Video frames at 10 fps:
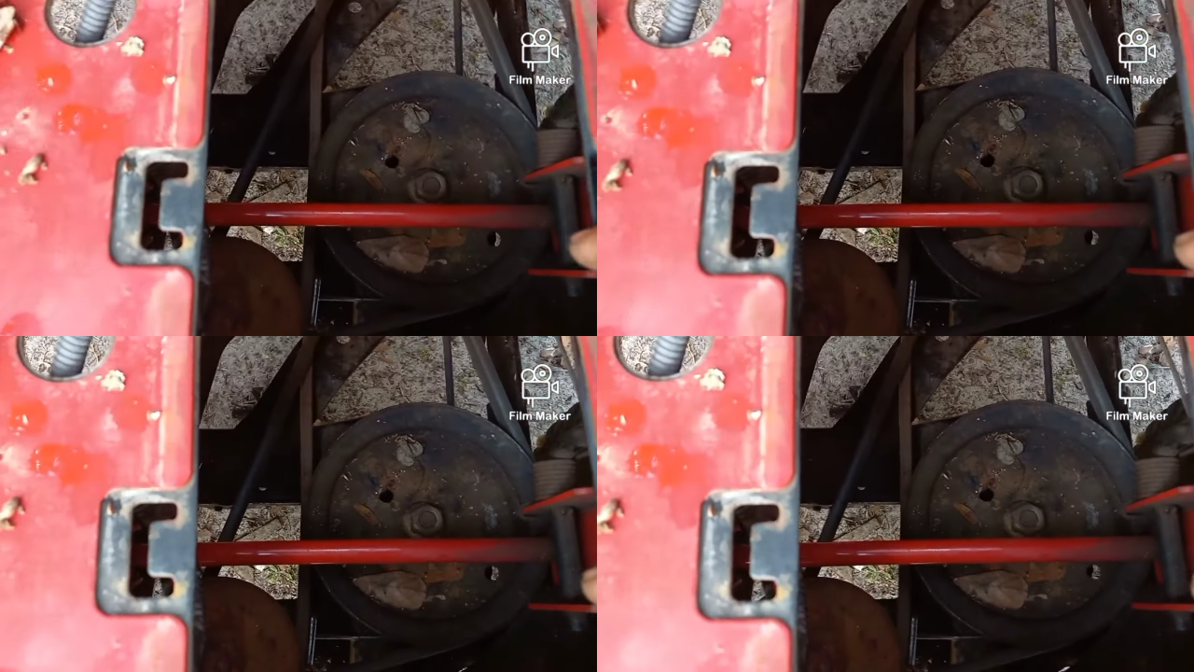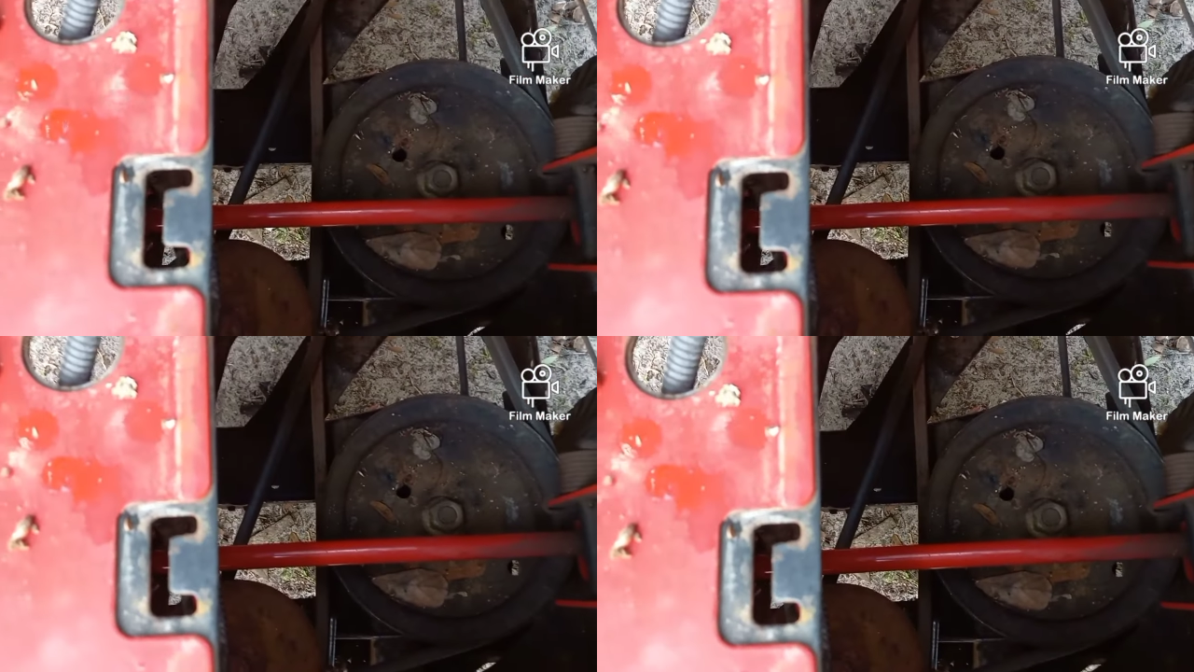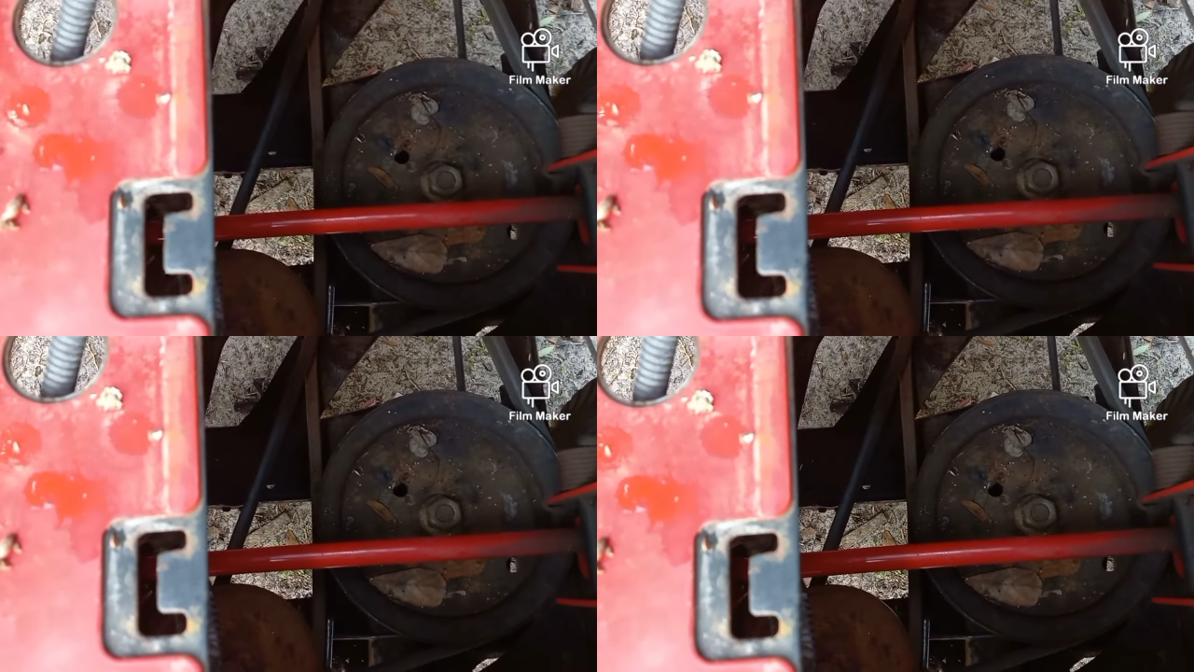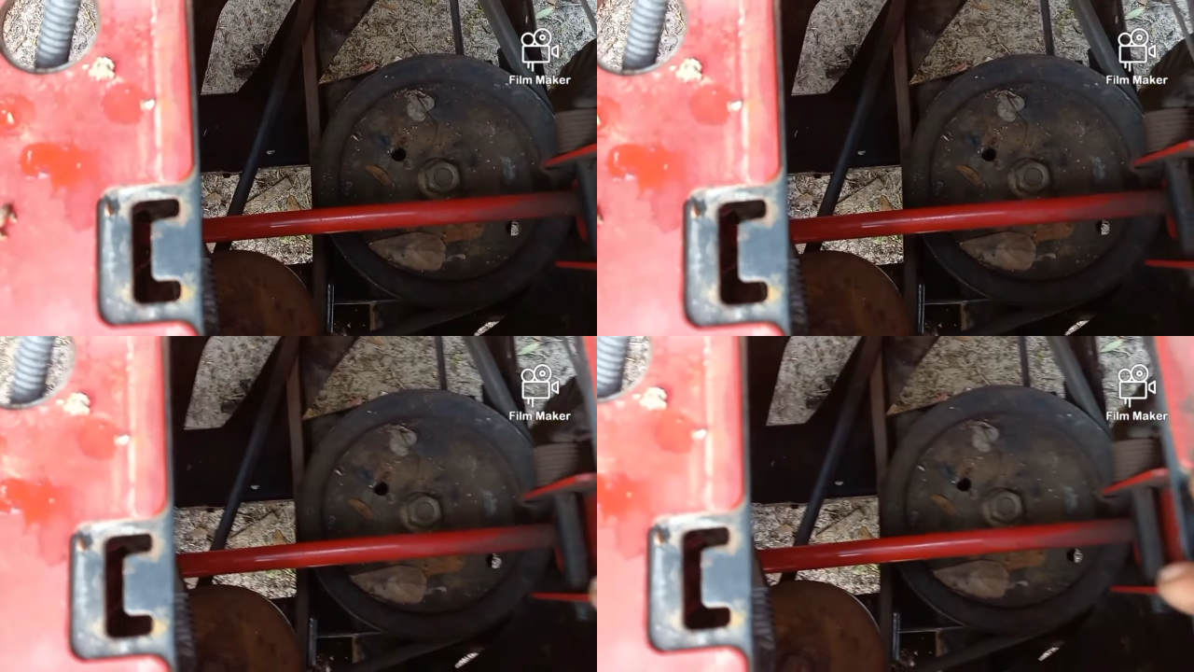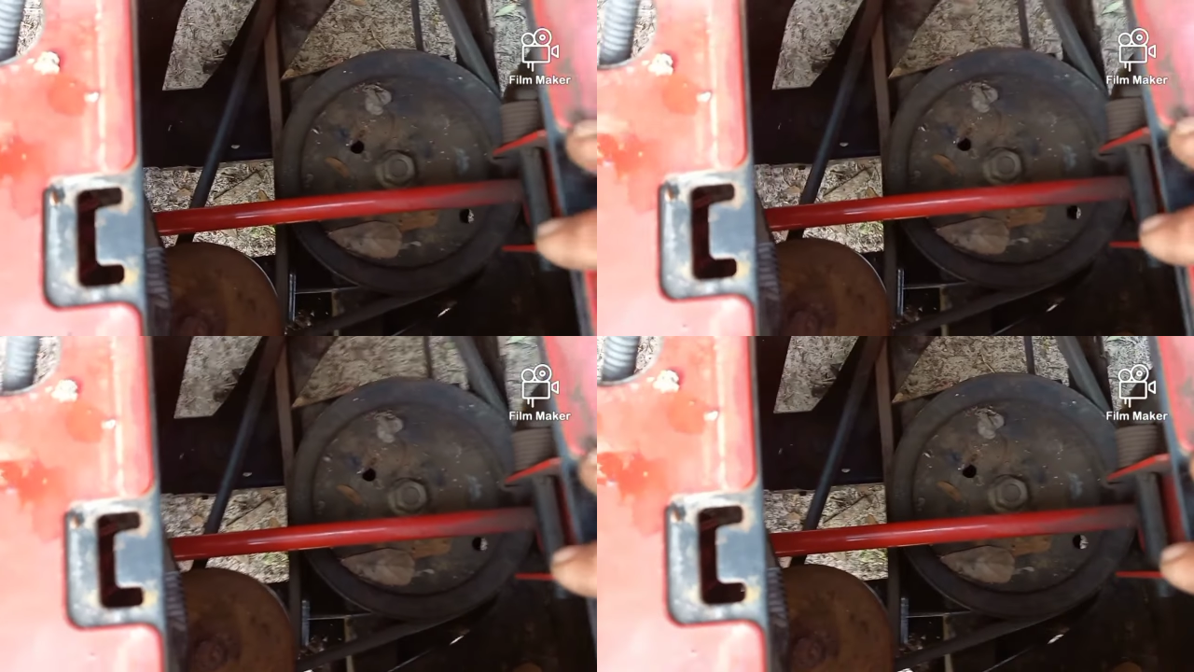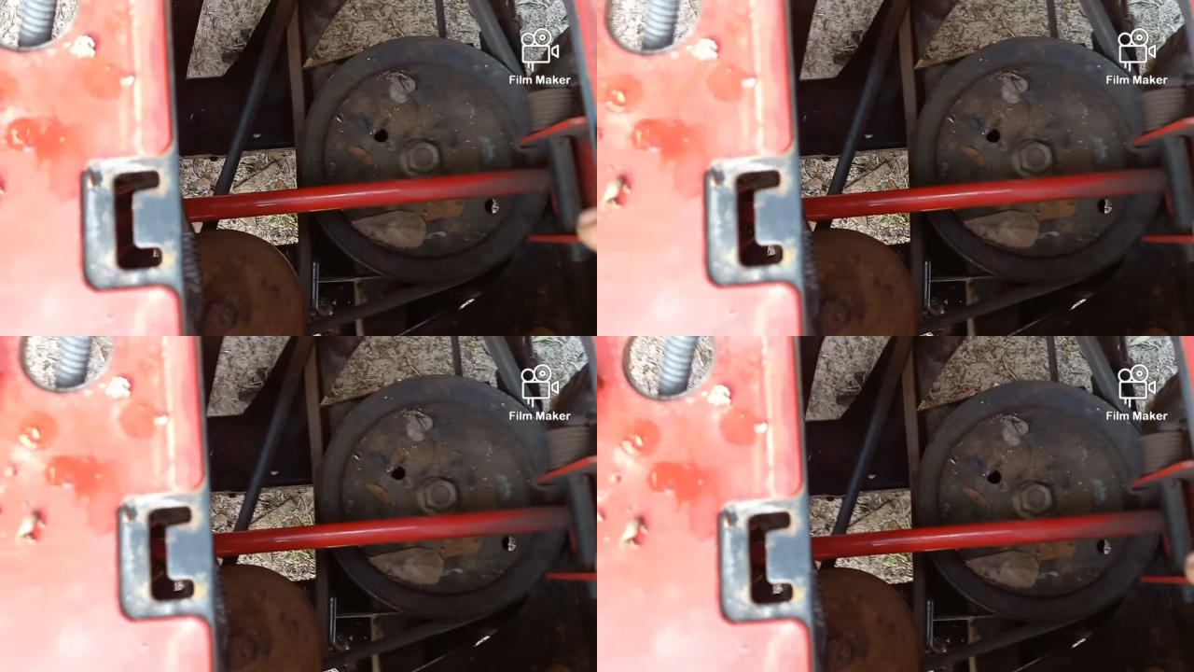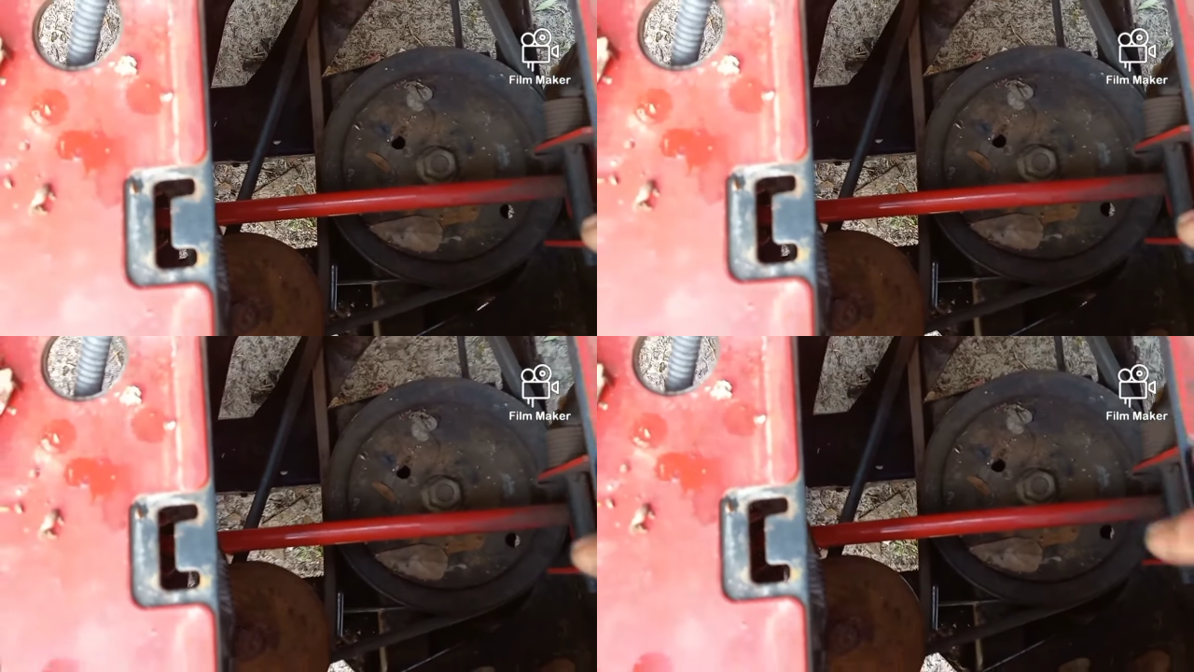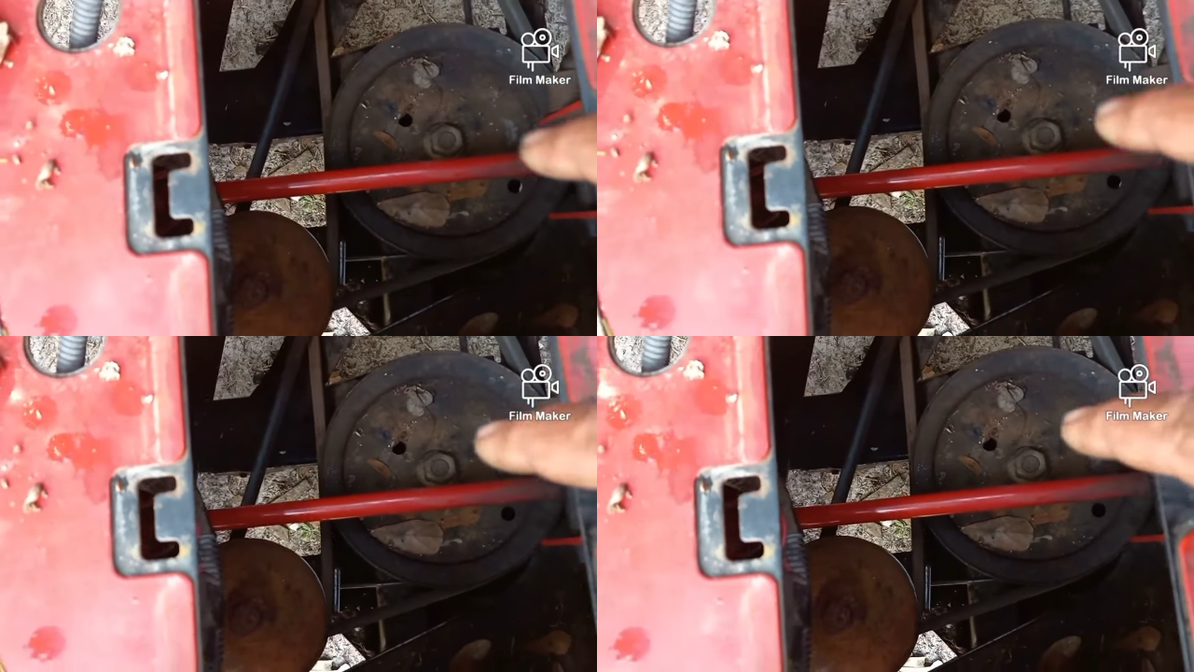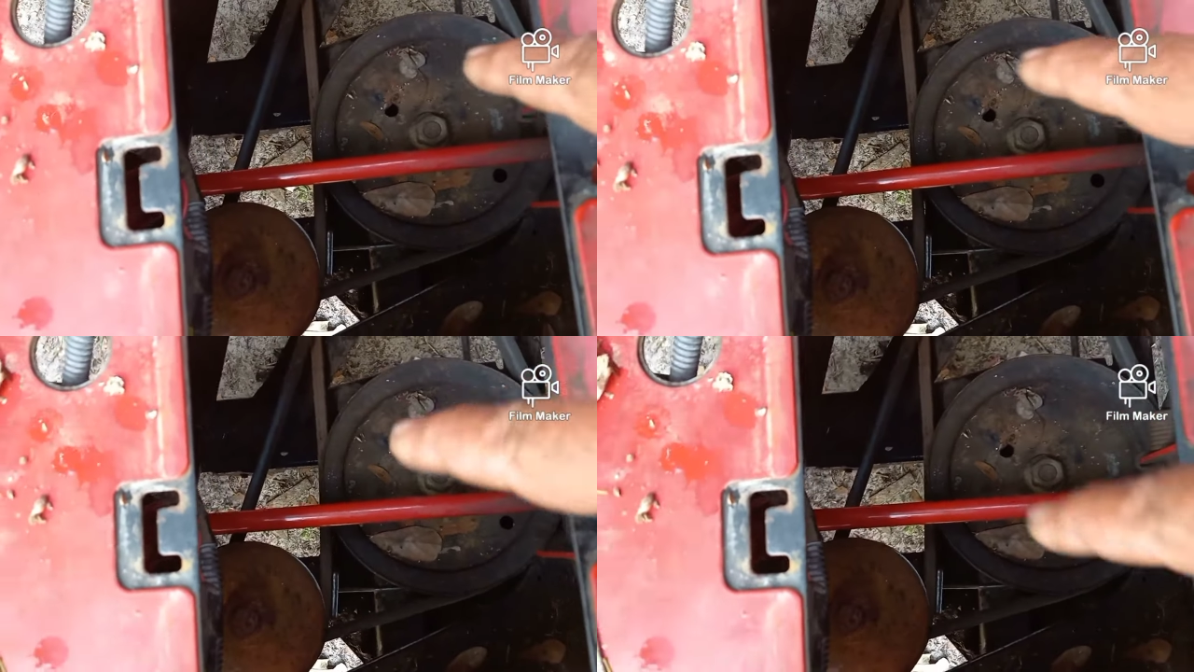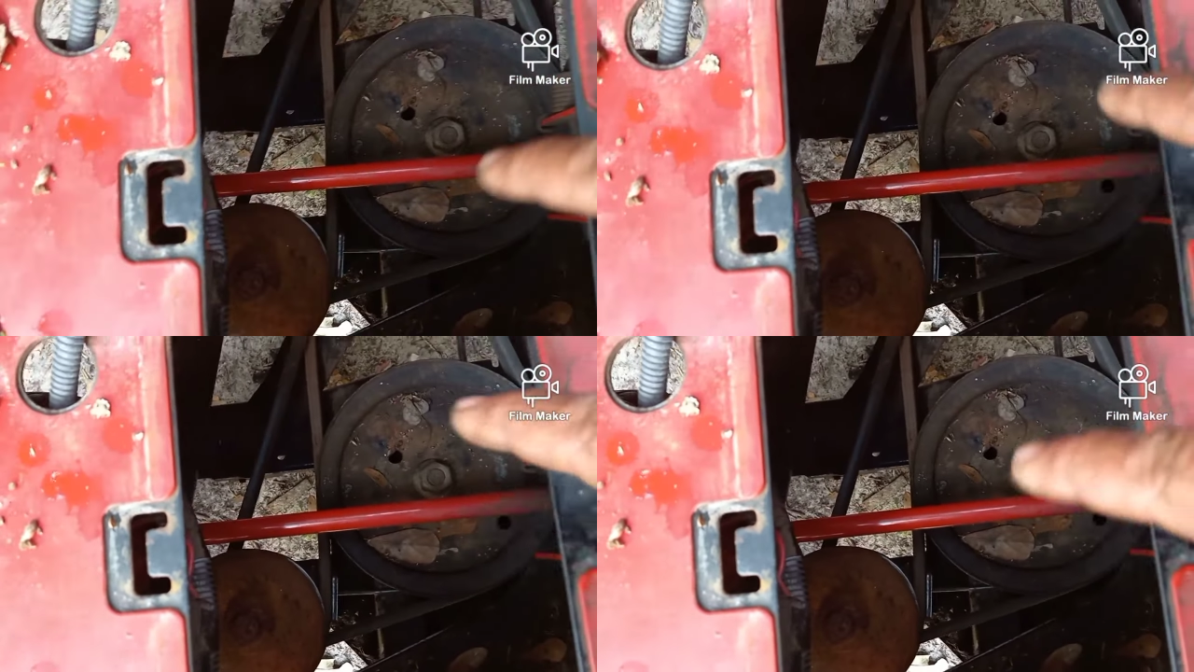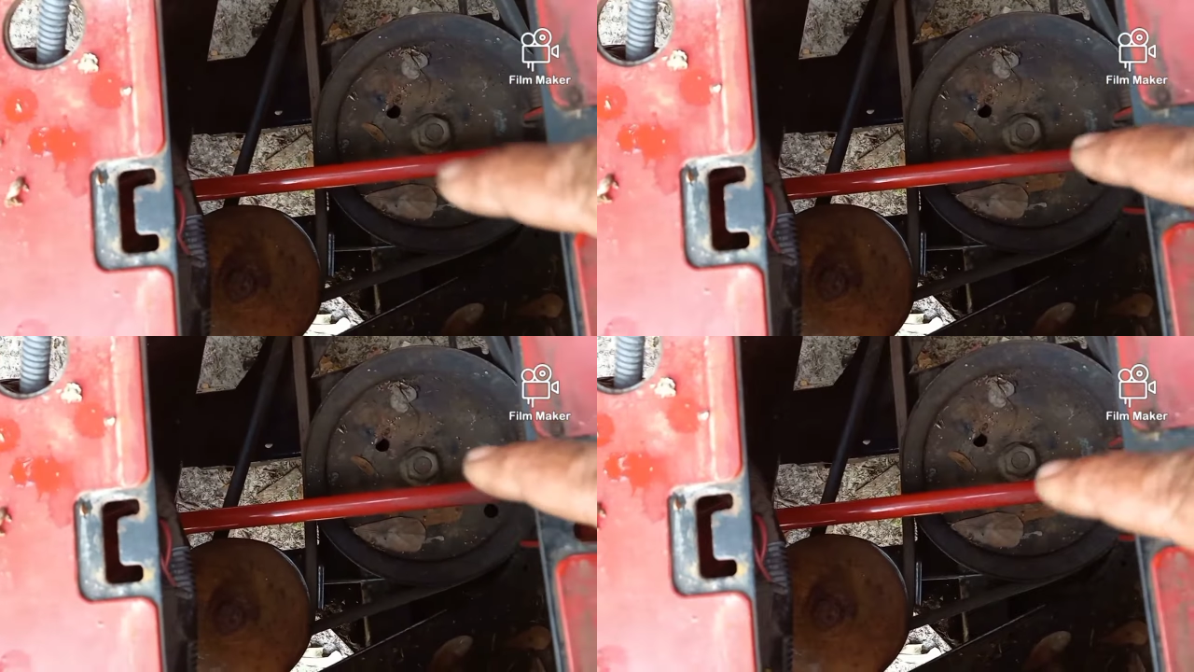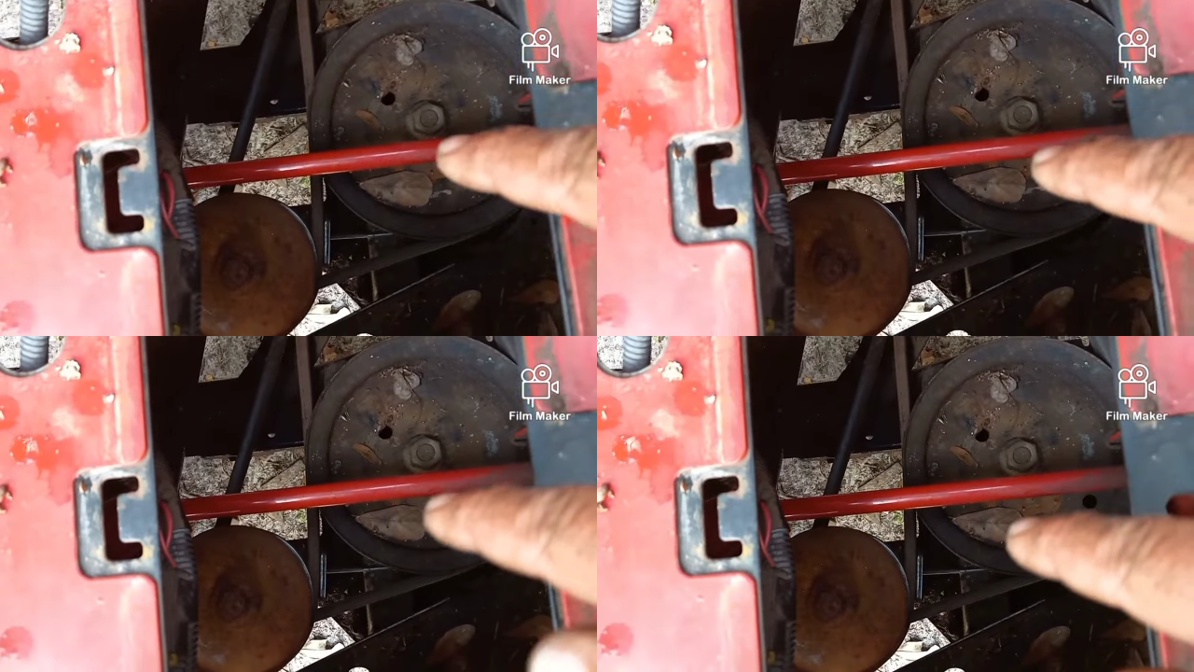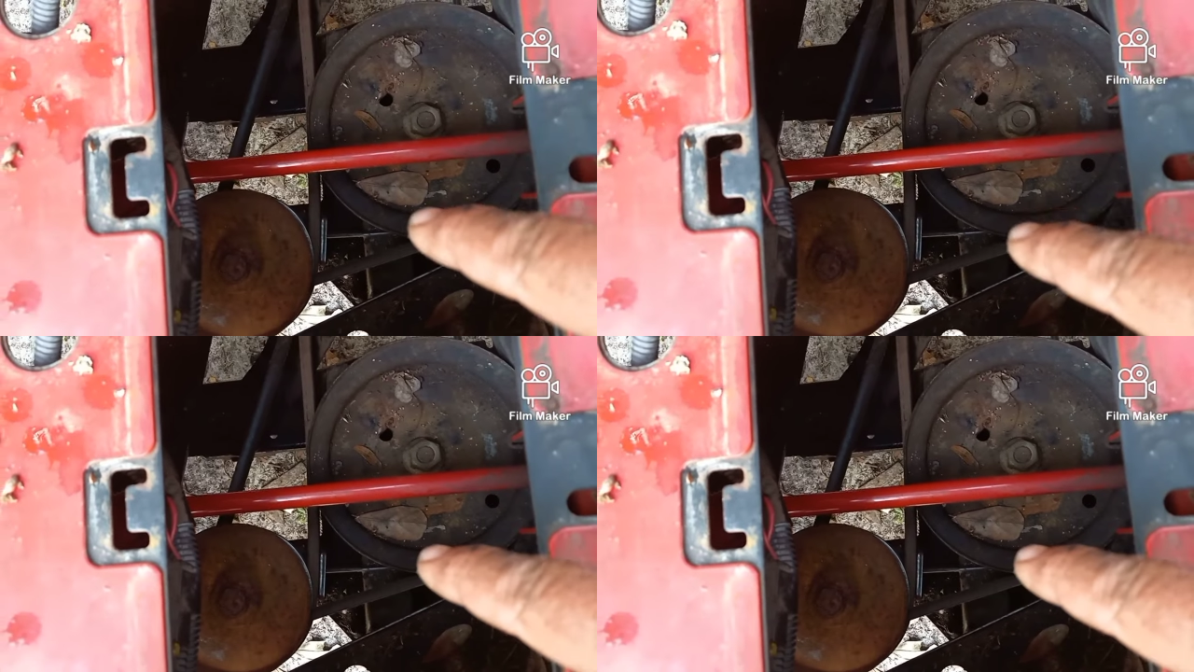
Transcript: [unreadable: no face in view]